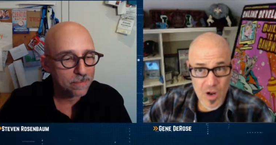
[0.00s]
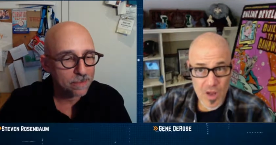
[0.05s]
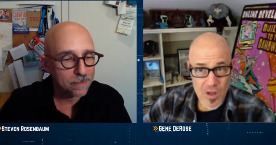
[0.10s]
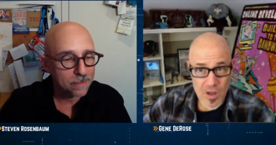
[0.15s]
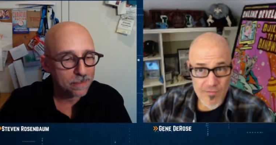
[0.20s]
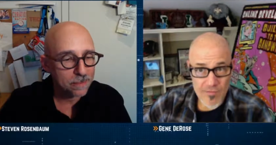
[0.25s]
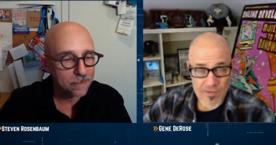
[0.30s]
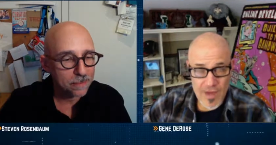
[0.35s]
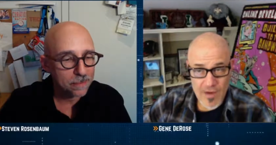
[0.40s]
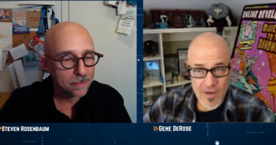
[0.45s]

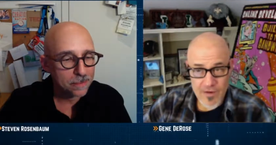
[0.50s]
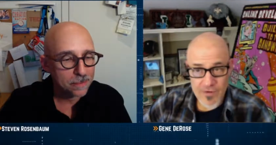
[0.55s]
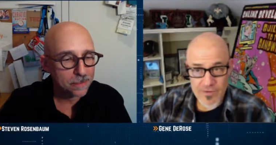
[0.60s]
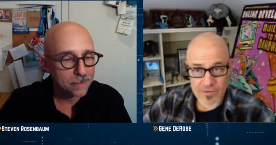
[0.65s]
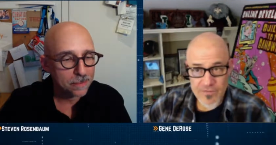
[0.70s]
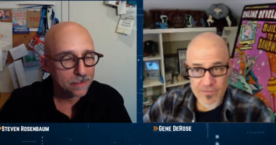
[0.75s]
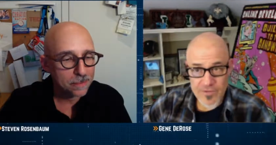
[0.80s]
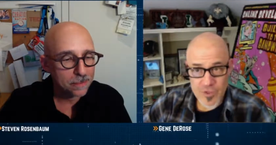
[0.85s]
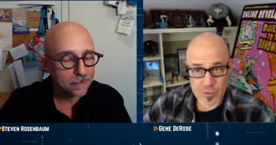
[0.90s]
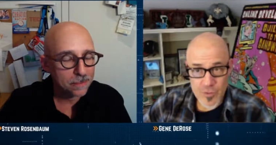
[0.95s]
Speaker 1: founder of
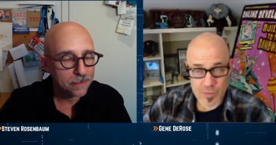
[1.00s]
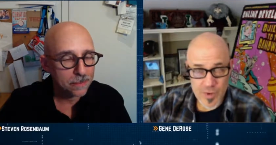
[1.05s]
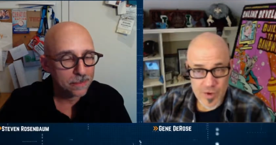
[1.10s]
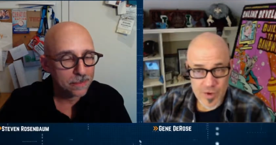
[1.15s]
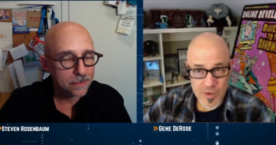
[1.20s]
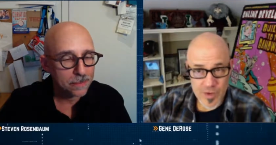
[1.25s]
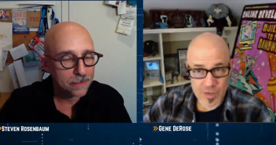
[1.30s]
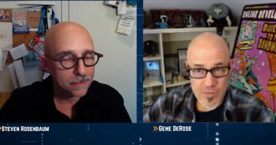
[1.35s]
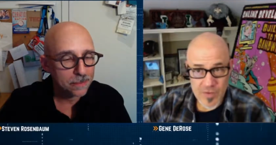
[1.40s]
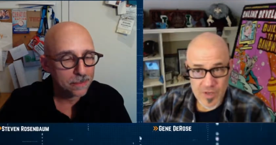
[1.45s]
Jupiter
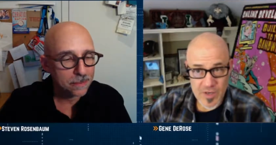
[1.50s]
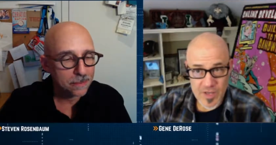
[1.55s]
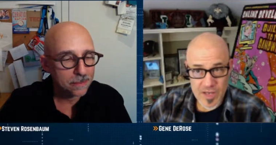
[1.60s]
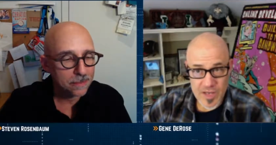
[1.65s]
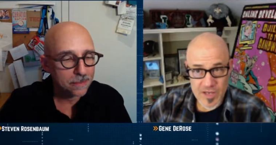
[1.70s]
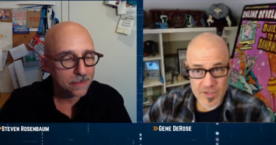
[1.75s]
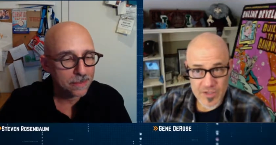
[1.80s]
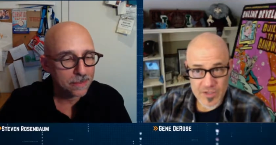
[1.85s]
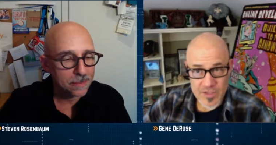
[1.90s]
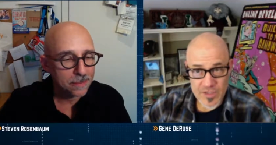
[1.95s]

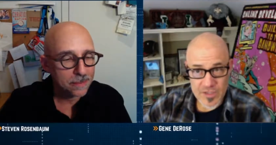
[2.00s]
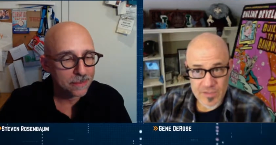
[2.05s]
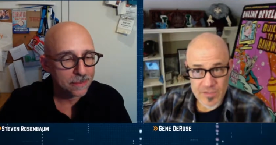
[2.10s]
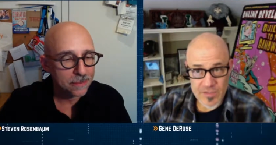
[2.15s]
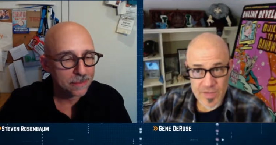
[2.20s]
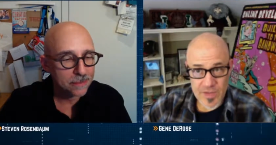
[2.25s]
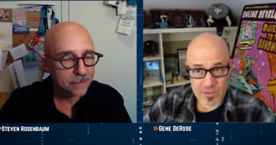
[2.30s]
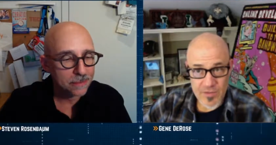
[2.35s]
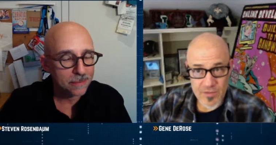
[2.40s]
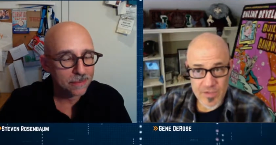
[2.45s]
Communications, big
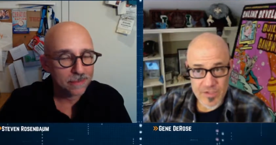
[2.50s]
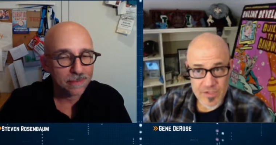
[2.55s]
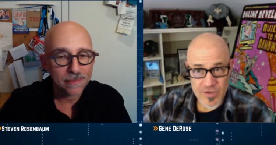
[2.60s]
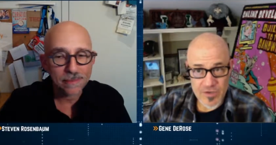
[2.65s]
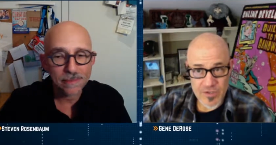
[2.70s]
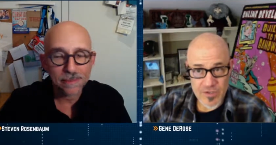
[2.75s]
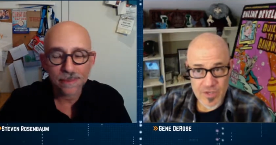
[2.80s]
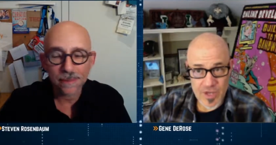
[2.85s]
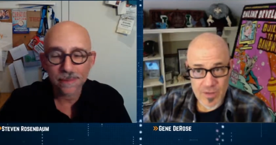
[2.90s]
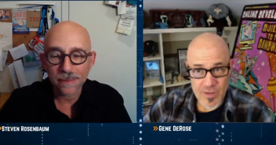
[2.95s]
research
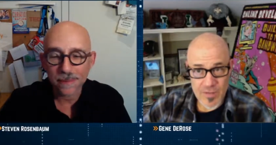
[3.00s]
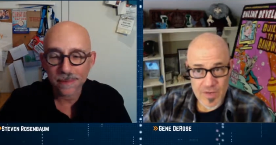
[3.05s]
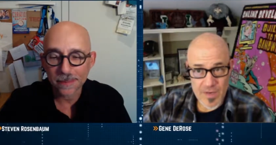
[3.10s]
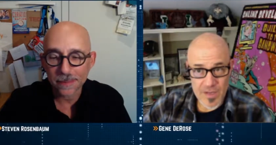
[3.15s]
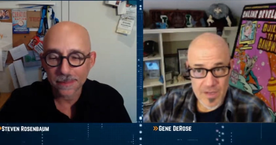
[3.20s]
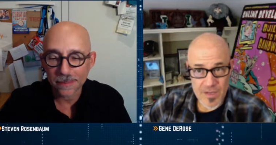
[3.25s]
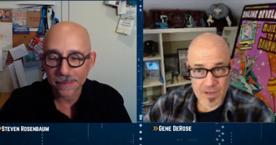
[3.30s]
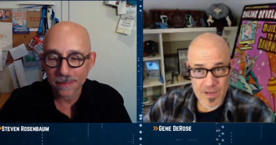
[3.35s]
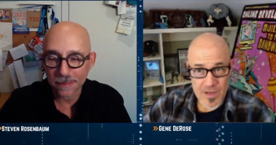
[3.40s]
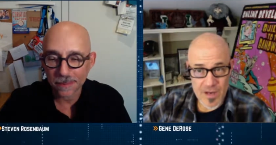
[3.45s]
company that
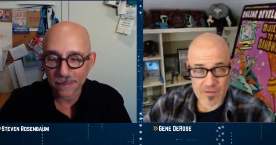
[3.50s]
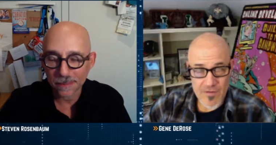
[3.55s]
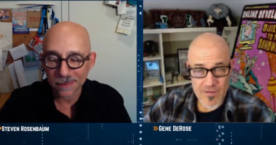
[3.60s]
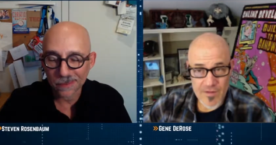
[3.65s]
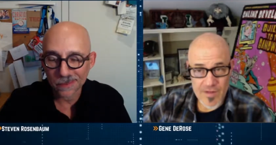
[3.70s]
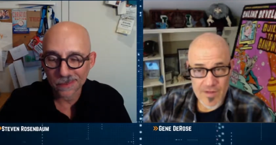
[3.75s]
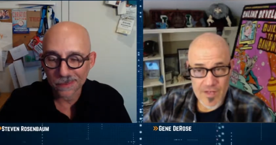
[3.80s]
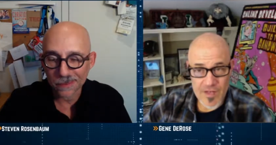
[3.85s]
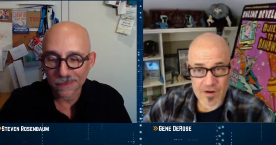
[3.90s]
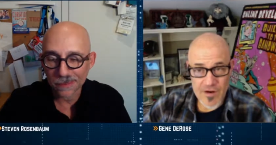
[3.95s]
covered the
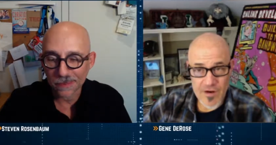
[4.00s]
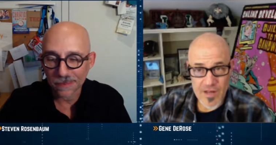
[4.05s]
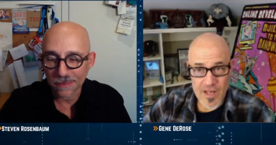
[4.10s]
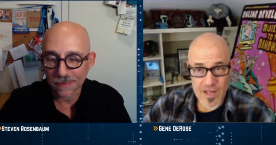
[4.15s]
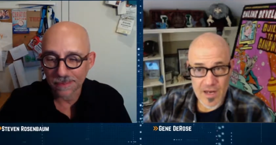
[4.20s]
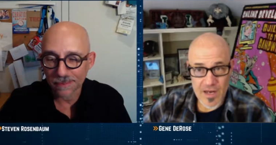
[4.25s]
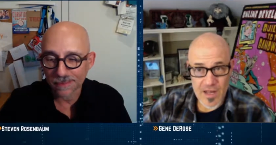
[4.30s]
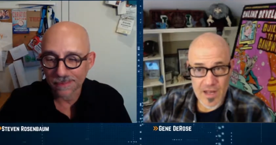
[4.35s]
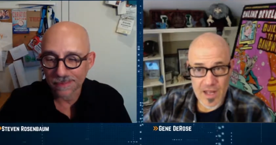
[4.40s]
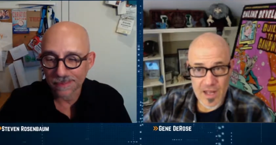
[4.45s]
internet,
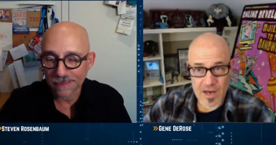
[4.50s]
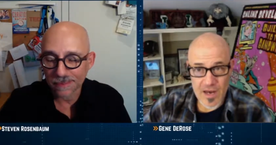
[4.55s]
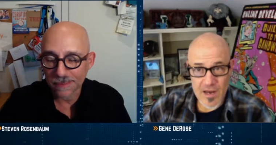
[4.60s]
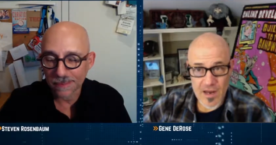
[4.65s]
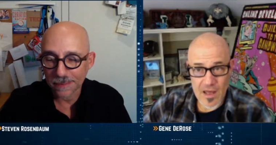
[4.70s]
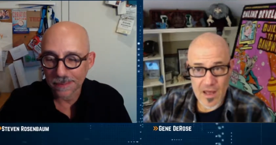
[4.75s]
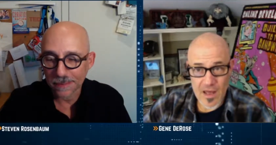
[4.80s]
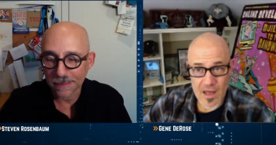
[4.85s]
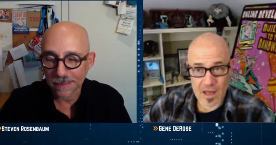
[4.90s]
and uh,